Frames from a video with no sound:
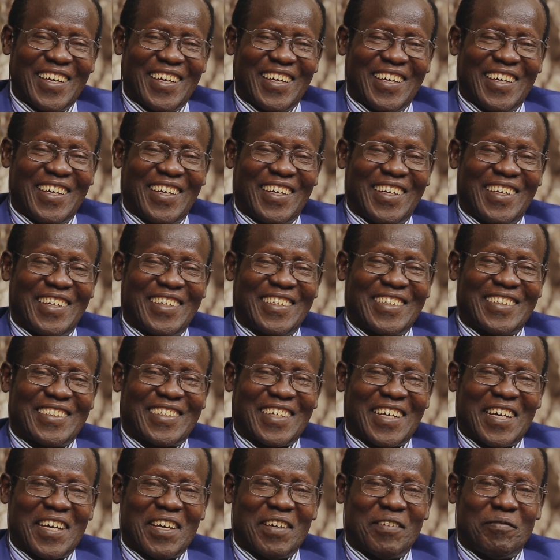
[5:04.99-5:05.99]
And
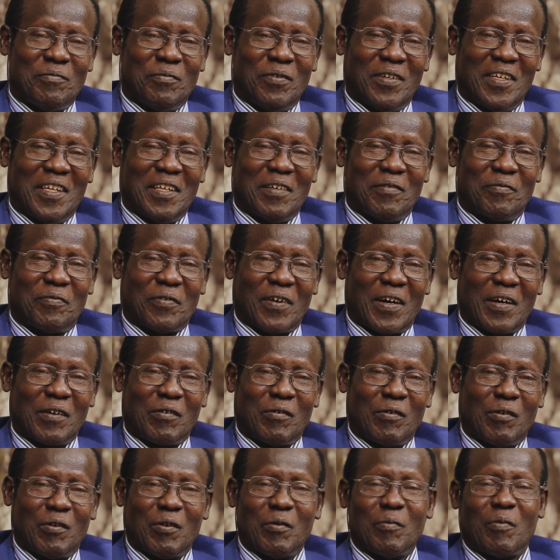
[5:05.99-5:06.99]
I believe
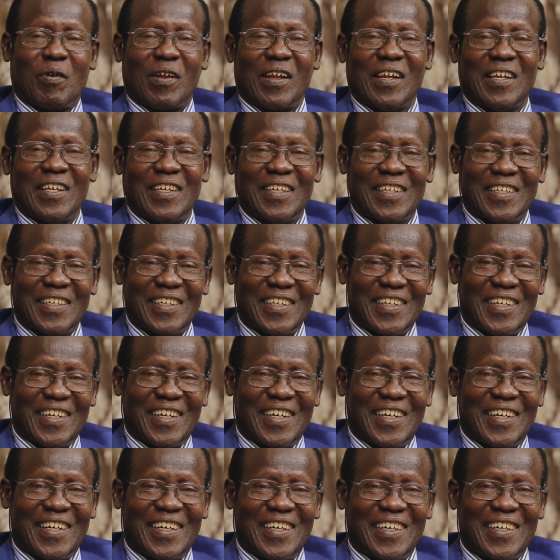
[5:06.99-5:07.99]
globally,
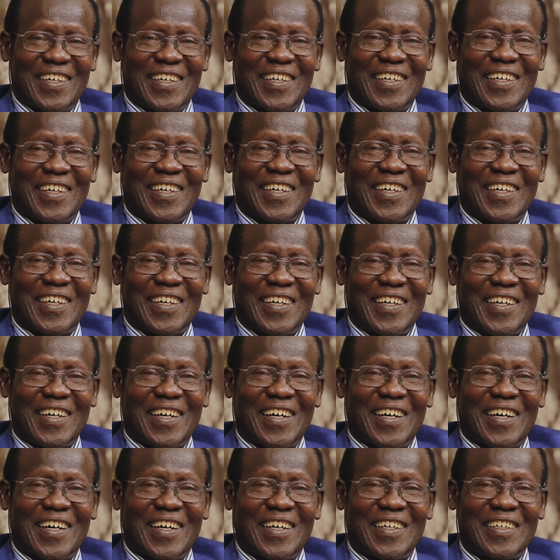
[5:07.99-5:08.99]

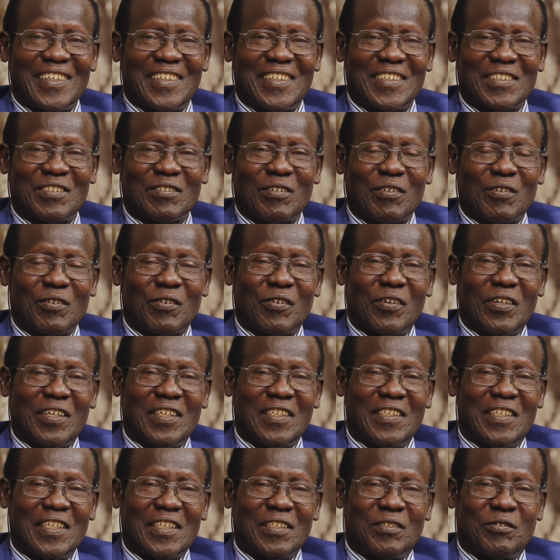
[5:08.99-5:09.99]
it is not
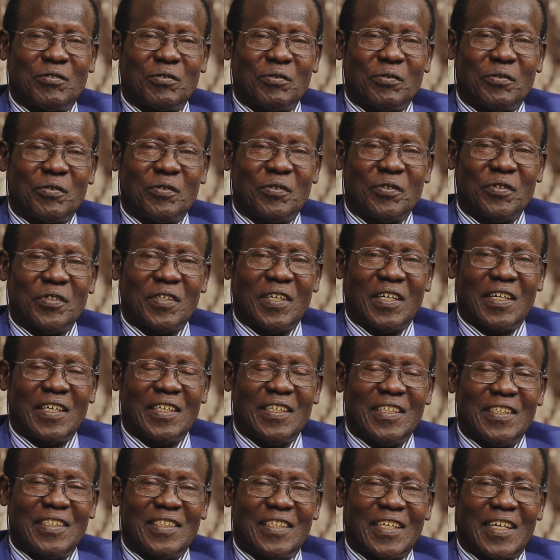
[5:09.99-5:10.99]
only the two,
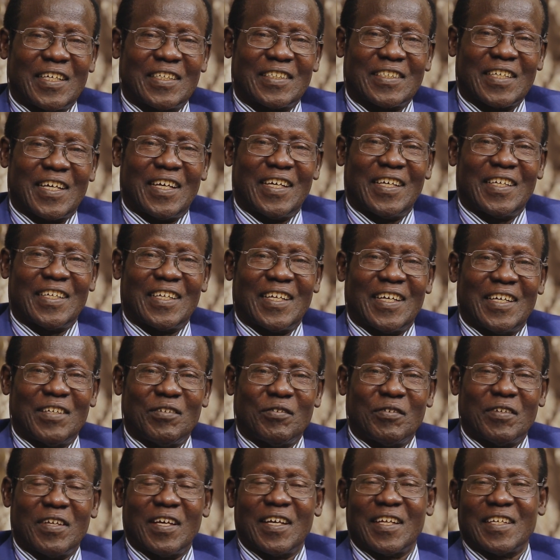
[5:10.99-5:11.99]
India, China,
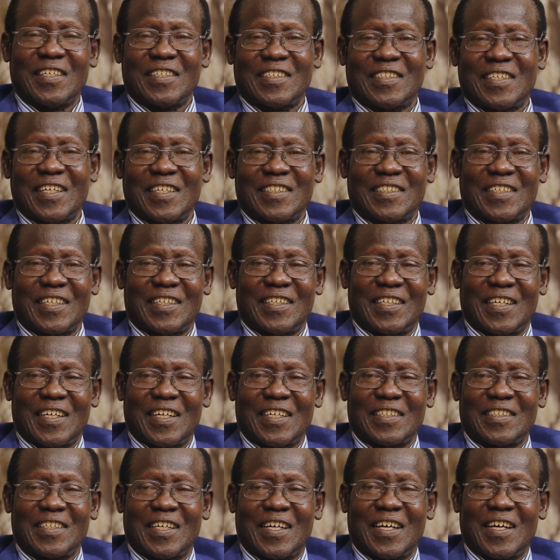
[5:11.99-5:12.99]
United States, and the
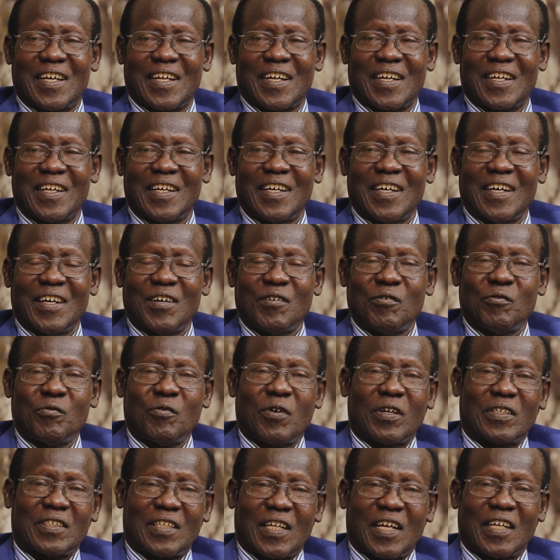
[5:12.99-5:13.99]
rest are
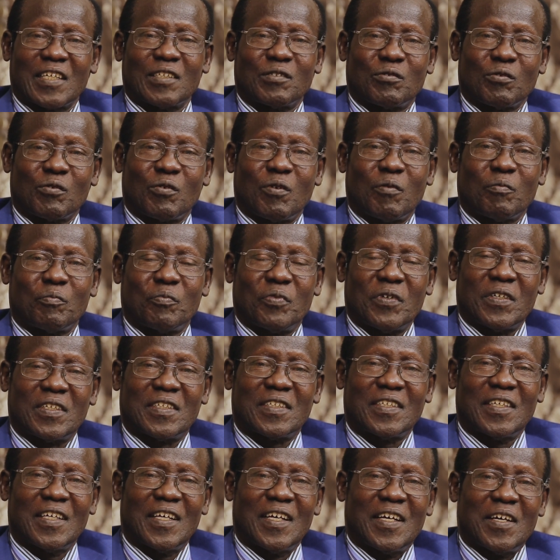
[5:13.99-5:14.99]
who are trying to compete.
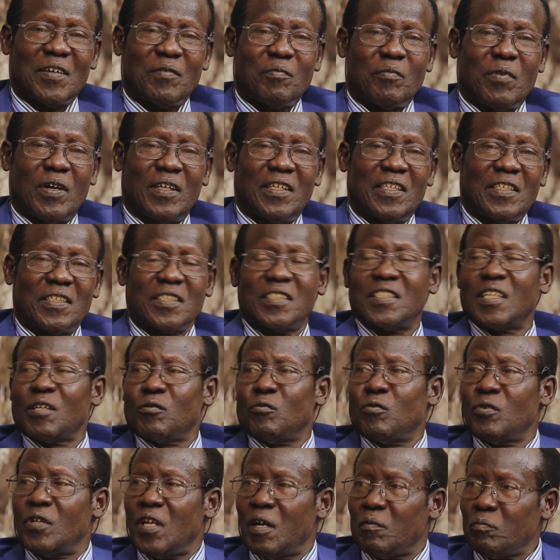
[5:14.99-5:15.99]
But this is a
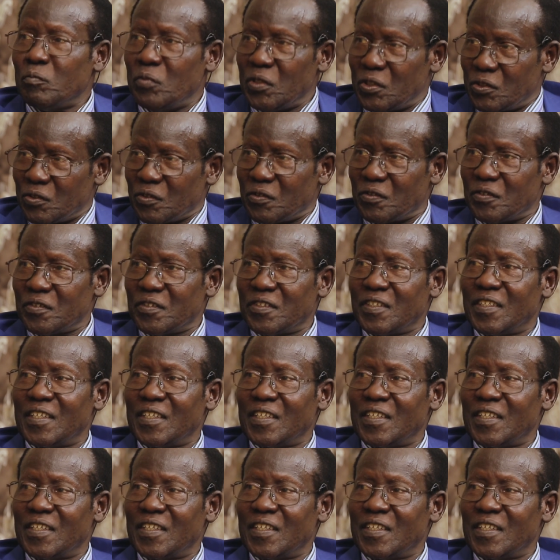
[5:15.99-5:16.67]
good ambition.